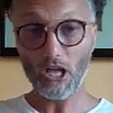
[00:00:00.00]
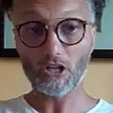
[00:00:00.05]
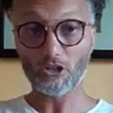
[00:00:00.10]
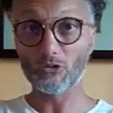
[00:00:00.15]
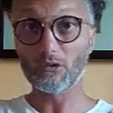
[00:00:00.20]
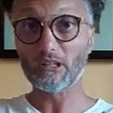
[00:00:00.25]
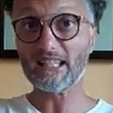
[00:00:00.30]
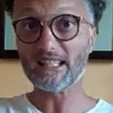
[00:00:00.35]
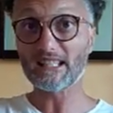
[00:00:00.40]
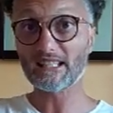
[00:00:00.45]

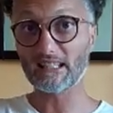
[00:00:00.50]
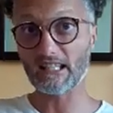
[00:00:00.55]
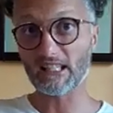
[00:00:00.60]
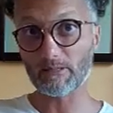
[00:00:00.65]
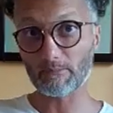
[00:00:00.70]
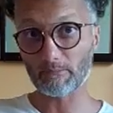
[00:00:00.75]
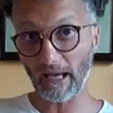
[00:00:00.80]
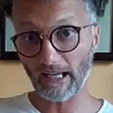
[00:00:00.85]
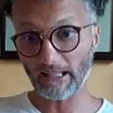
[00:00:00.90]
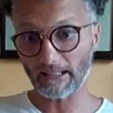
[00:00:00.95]
least
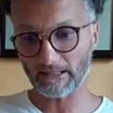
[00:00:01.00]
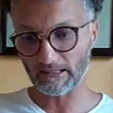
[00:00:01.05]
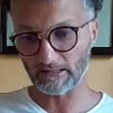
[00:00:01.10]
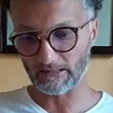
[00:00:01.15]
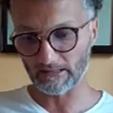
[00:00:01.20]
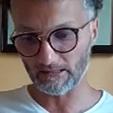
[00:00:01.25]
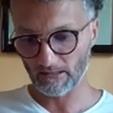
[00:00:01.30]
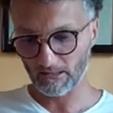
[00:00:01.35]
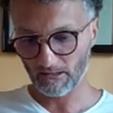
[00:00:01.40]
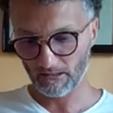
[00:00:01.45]
expect it,
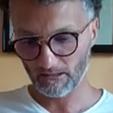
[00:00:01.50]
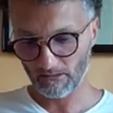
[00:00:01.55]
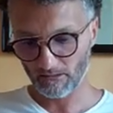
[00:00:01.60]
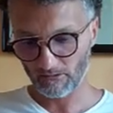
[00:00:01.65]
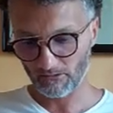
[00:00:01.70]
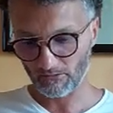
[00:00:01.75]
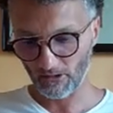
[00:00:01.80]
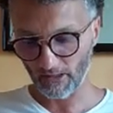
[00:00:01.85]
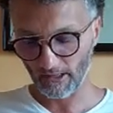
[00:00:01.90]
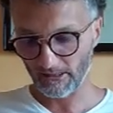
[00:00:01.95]

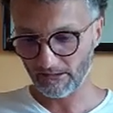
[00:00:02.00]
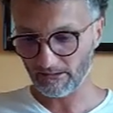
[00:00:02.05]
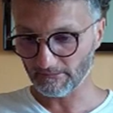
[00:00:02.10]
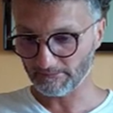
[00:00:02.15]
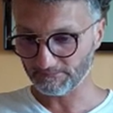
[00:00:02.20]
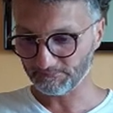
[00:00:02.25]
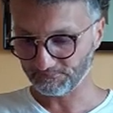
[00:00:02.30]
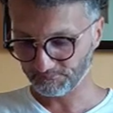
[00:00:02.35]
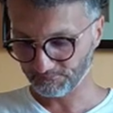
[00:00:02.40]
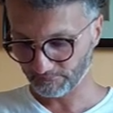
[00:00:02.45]
right?
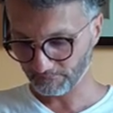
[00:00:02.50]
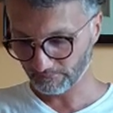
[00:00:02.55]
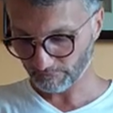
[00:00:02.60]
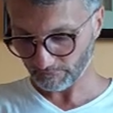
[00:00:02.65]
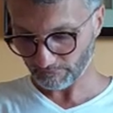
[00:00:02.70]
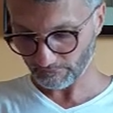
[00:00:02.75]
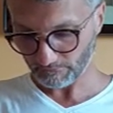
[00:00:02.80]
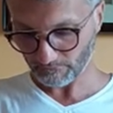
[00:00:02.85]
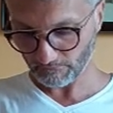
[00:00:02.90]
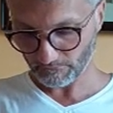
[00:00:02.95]

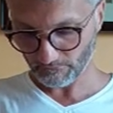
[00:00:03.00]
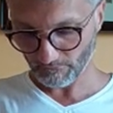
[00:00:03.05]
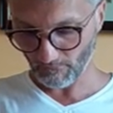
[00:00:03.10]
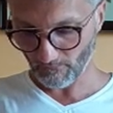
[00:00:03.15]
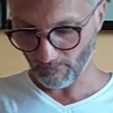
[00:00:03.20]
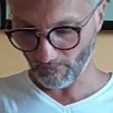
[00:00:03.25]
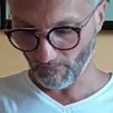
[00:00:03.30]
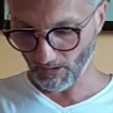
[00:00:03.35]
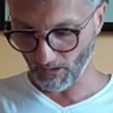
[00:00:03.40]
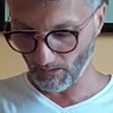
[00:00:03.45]

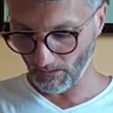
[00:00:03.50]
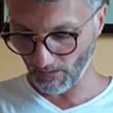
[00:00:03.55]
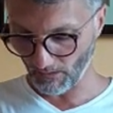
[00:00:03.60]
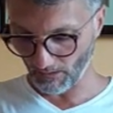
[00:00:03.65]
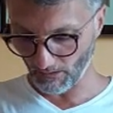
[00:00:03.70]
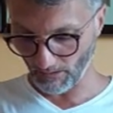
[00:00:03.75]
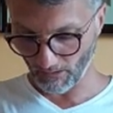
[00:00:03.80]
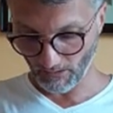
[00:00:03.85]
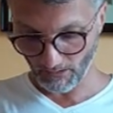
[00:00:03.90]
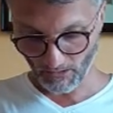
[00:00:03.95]

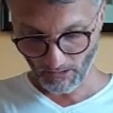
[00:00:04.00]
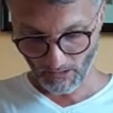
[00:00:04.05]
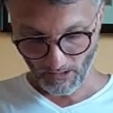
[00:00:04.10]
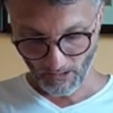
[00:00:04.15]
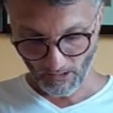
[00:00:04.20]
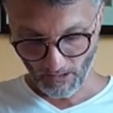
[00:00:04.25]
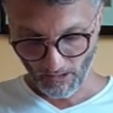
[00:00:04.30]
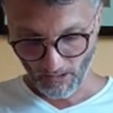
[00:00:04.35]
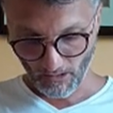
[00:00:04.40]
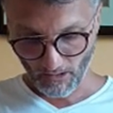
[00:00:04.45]

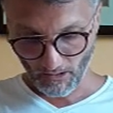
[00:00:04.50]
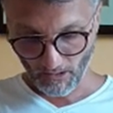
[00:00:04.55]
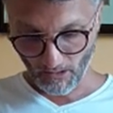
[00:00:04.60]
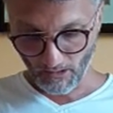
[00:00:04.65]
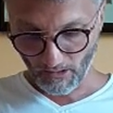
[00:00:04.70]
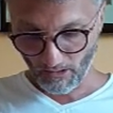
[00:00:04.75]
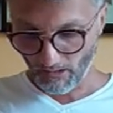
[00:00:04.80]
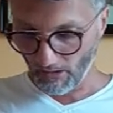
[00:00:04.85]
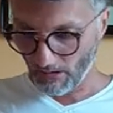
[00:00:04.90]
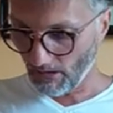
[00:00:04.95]

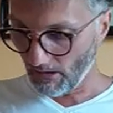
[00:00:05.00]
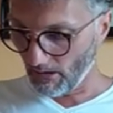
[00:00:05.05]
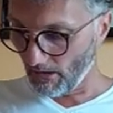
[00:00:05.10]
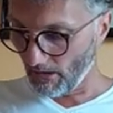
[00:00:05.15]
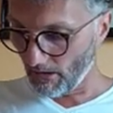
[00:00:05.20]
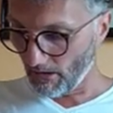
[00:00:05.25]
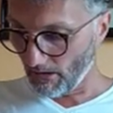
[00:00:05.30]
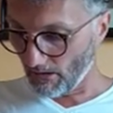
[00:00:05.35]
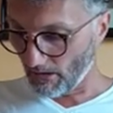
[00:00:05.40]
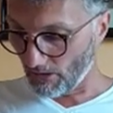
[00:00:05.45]

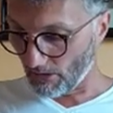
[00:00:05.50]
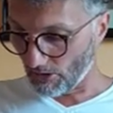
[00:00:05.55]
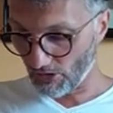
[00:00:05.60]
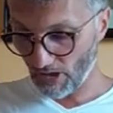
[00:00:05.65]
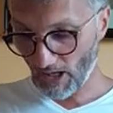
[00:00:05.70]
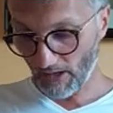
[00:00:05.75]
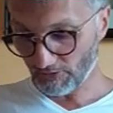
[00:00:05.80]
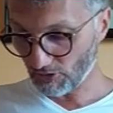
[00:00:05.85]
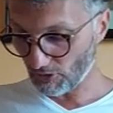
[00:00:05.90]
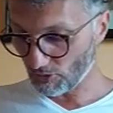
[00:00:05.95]
You
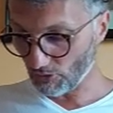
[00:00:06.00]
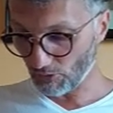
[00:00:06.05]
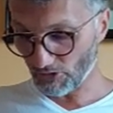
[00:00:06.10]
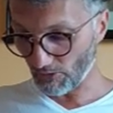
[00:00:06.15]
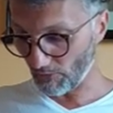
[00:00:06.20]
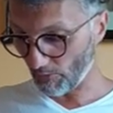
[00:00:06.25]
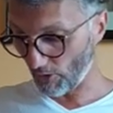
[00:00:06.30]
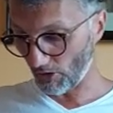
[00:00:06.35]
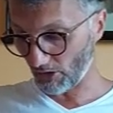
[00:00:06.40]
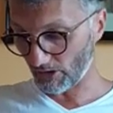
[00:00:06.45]
have to do the
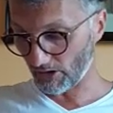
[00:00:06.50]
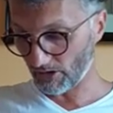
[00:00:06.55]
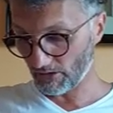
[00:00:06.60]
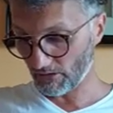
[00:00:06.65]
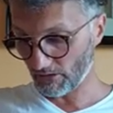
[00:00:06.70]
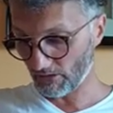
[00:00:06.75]
work,